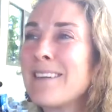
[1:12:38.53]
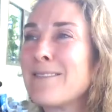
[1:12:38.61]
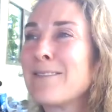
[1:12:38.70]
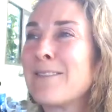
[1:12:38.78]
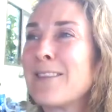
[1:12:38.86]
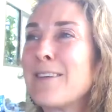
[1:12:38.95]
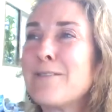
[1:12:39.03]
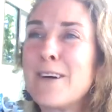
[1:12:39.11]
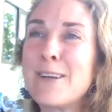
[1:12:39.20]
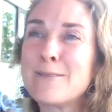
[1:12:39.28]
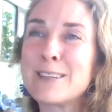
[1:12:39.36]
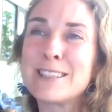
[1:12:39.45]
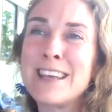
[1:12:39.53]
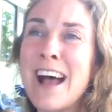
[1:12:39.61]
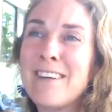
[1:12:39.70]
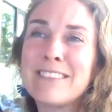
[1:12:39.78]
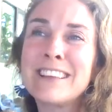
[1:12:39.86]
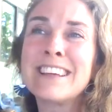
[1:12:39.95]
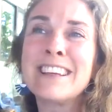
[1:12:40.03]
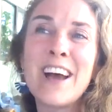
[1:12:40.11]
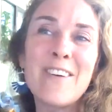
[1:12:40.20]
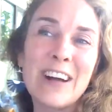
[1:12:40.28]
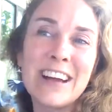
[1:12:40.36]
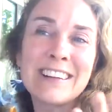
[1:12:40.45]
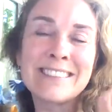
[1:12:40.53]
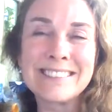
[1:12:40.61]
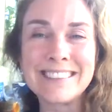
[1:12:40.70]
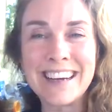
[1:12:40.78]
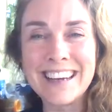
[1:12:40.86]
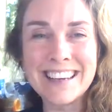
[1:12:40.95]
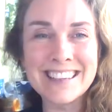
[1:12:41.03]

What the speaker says: of the fun was not really knowing, right?